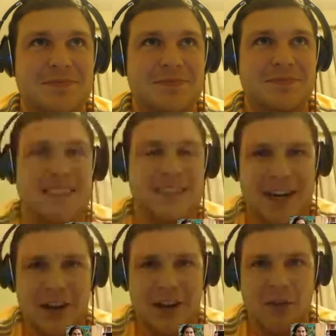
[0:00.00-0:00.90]

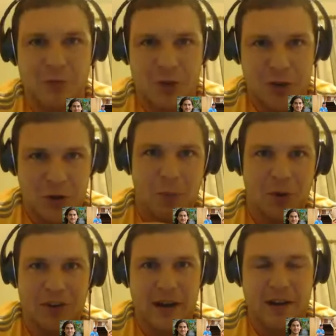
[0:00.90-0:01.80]
started off with no money or
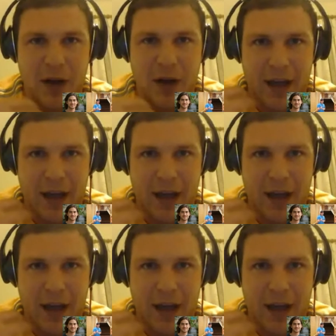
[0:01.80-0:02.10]
anything.